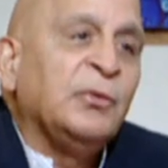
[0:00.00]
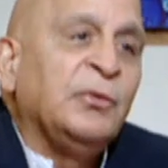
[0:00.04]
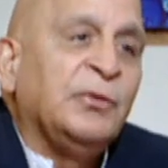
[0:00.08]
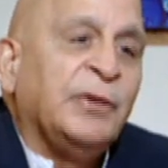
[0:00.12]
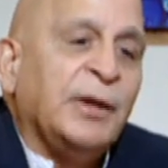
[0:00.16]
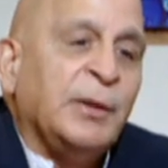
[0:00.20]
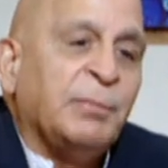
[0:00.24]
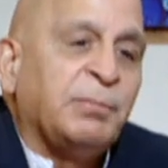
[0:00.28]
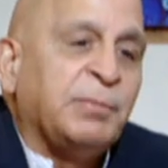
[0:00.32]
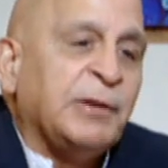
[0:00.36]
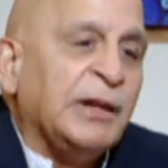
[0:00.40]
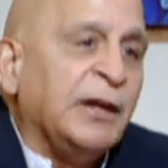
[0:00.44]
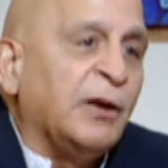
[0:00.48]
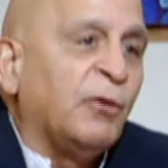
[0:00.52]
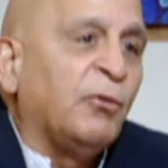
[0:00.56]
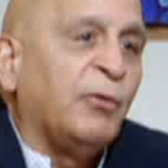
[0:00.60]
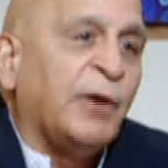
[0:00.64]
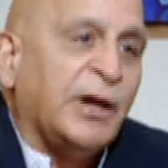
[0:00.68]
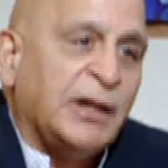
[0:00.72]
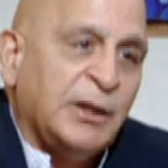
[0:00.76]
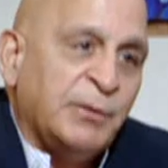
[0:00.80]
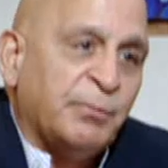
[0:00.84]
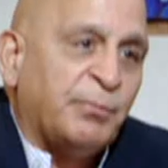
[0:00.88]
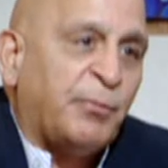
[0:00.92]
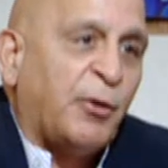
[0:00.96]
they play a
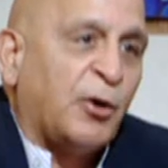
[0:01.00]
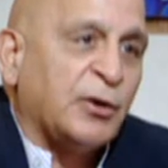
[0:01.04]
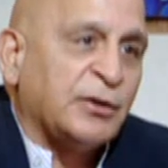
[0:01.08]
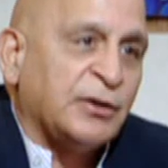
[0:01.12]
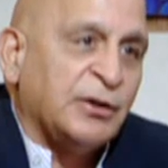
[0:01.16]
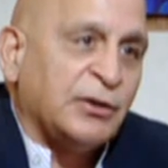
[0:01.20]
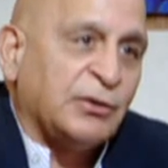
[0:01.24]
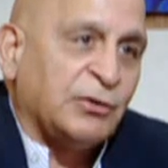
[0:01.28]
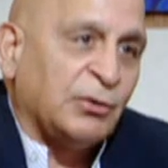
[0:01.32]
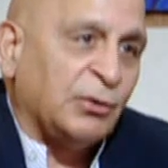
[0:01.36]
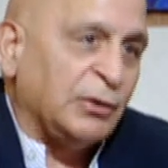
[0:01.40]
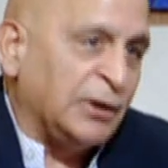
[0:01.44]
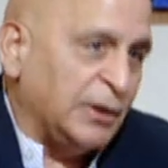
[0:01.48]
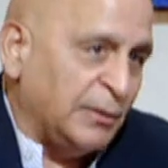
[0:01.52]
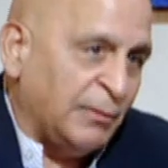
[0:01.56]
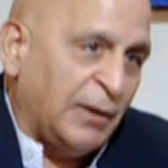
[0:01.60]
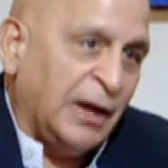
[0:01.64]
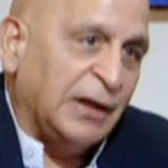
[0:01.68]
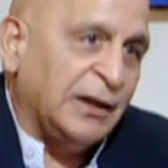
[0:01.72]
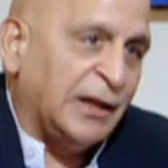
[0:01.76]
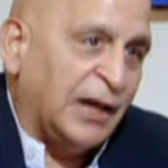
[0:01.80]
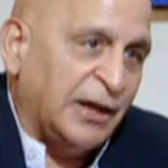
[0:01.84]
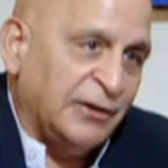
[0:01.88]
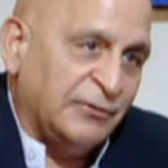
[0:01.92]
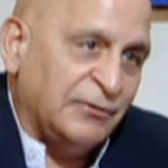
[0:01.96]
very important role in
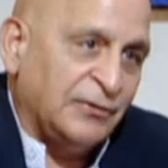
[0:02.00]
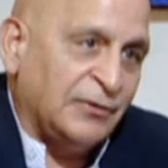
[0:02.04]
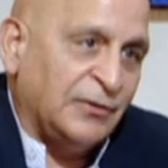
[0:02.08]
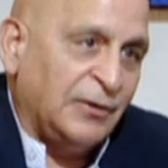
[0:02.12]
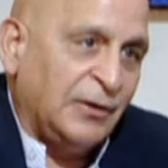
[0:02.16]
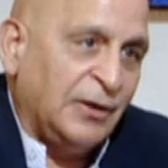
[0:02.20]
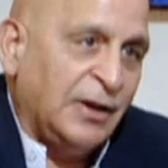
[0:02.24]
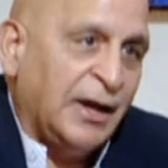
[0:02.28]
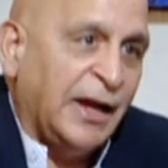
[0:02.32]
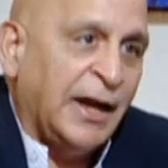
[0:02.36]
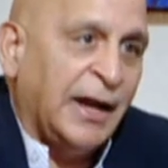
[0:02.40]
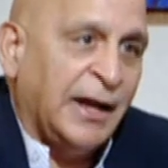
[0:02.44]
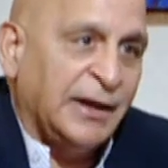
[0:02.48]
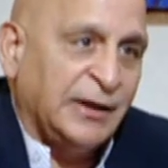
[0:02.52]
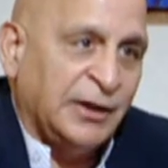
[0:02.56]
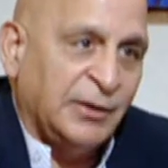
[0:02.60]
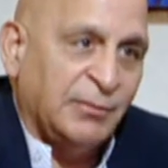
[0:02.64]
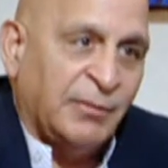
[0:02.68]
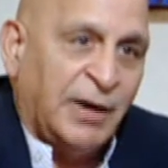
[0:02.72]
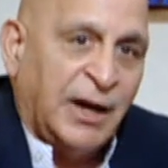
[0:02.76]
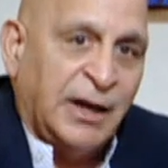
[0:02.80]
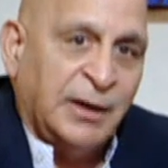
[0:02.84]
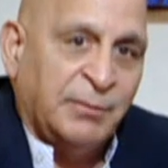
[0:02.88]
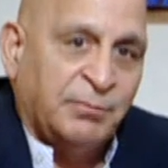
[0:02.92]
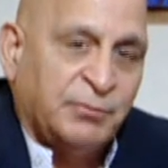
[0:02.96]
my life and in
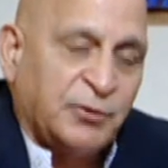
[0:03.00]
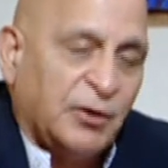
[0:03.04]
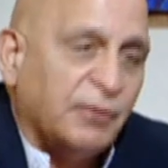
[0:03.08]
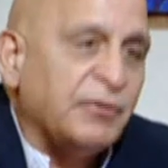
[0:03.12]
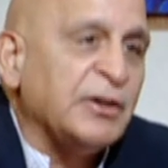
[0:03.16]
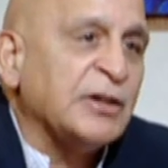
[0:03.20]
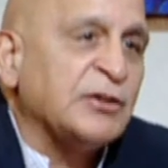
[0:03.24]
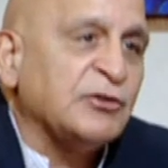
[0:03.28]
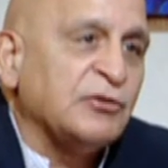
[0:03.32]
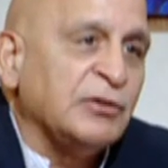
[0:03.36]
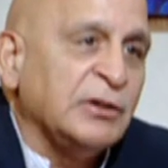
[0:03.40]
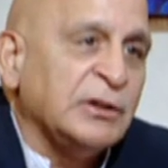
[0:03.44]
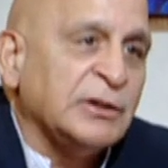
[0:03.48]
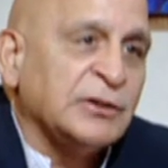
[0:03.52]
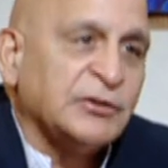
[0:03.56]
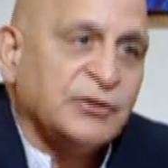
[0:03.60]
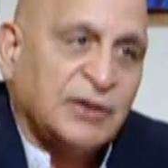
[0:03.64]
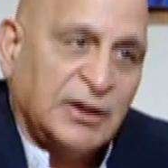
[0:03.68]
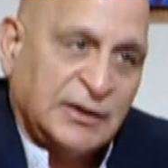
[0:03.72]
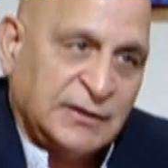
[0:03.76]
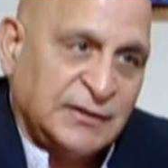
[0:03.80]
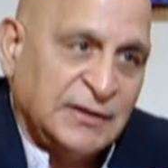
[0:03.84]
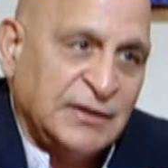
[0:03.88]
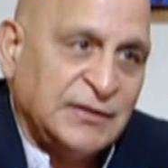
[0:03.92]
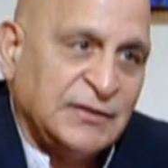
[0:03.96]
my professional
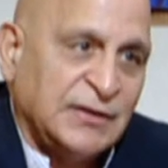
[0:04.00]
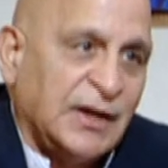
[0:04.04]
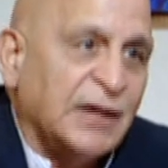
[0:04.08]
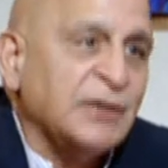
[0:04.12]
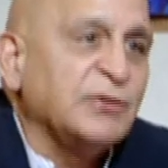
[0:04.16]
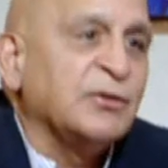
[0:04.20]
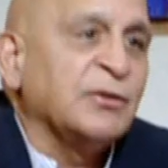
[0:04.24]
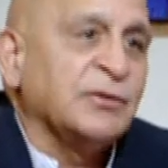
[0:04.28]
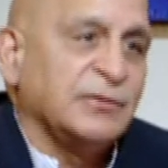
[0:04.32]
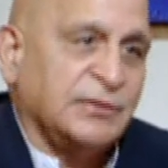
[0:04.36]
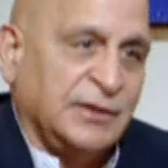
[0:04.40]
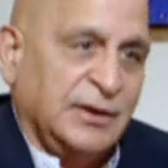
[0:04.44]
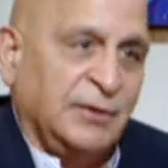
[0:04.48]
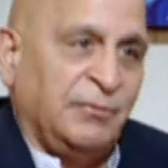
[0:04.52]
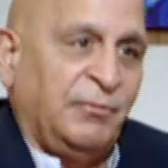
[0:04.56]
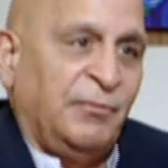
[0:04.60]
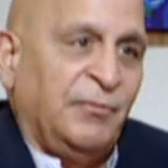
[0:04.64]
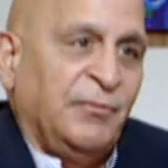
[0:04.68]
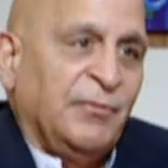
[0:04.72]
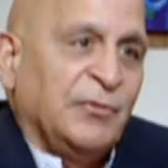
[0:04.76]
success, I should yes. say.